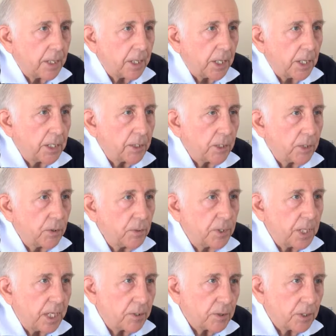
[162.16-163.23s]
in
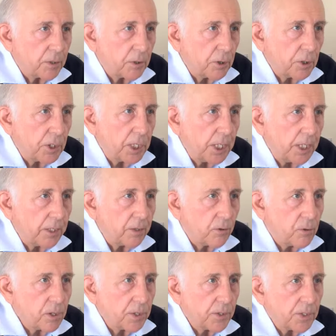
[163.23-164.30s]
2013, the
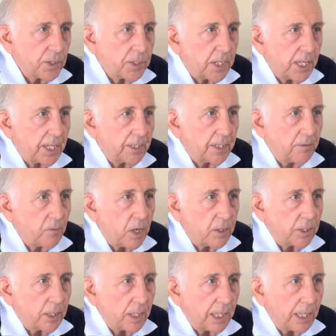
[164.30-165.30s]
Hort Society won the